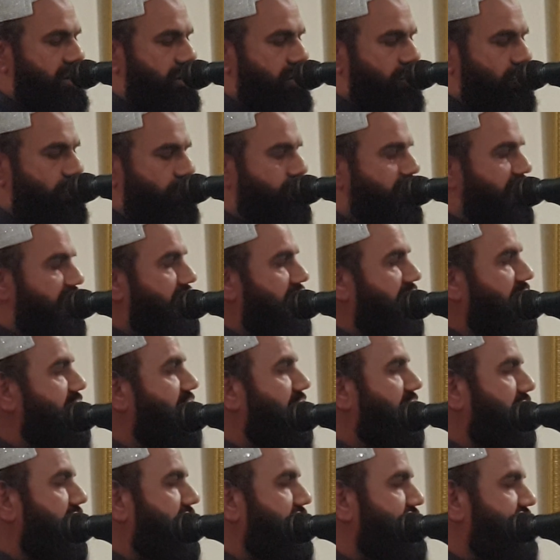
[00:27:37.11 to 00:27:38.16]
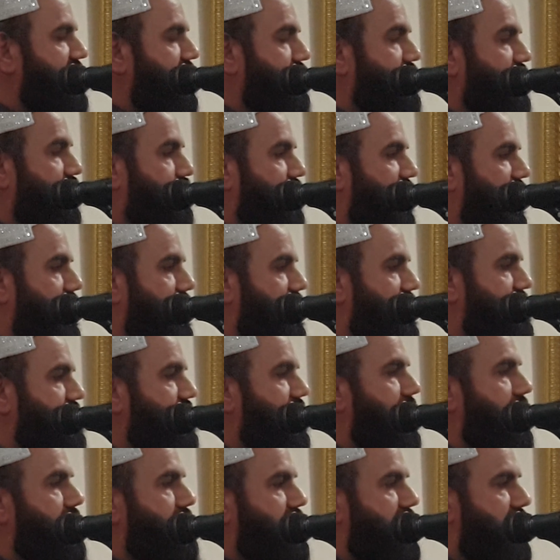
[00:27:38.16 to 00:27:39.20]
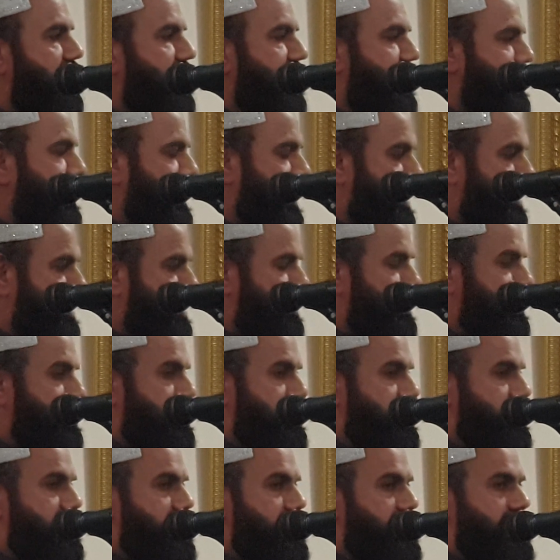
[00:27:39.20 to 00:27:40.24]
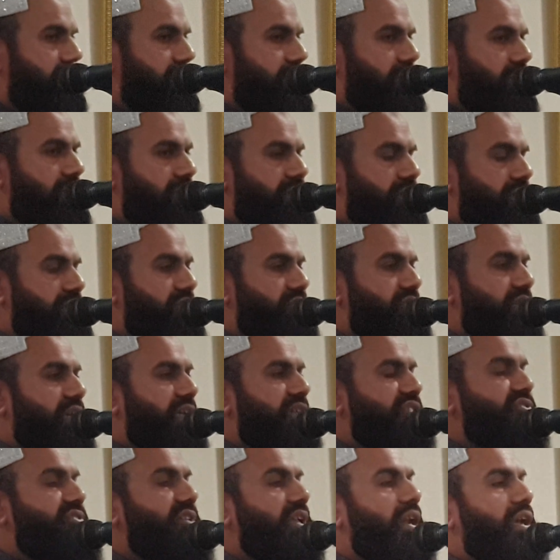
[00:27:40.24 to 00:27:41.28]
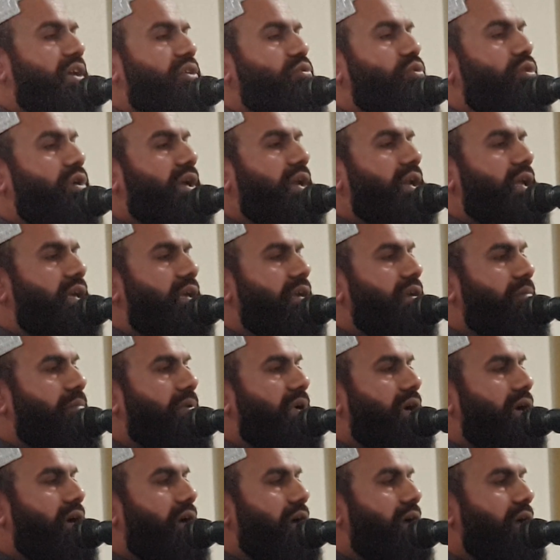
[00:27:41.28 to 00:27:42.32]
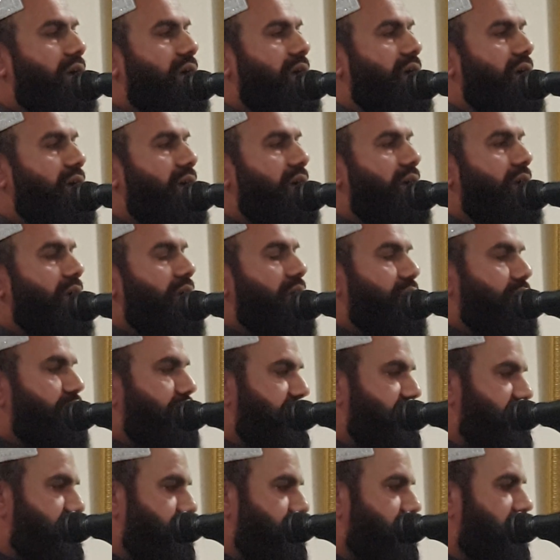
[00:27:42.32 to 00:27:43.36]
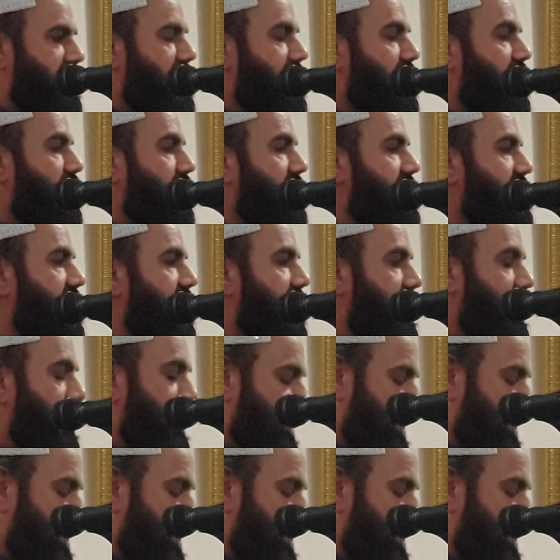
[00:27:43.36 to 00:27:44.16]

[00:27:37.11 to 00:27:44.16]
what are the rights of the parents after their death?" He said, "As-salatu alayhima." First one, obviously,